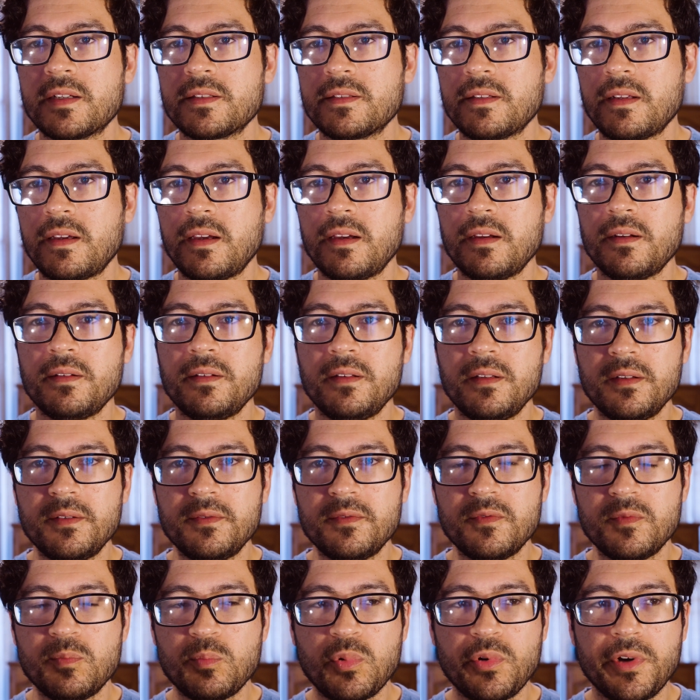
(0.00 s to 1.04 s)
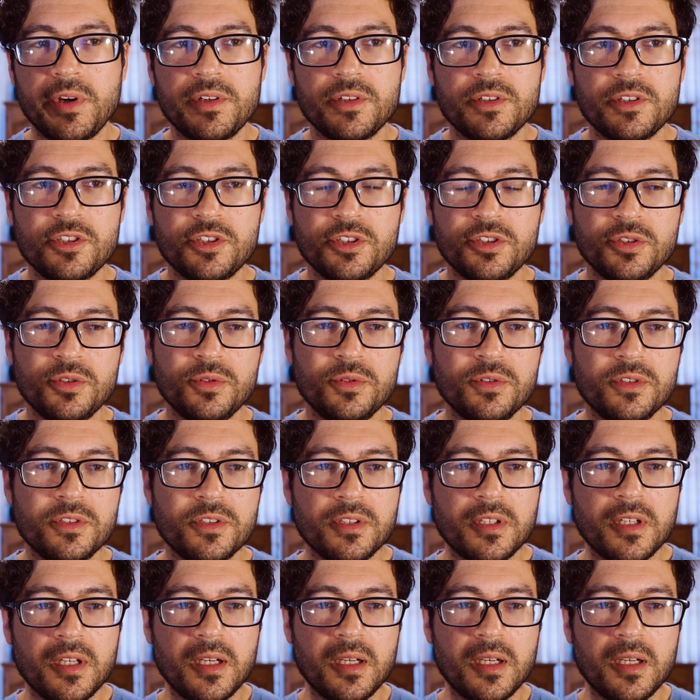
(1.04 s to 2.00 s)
style of point and shoot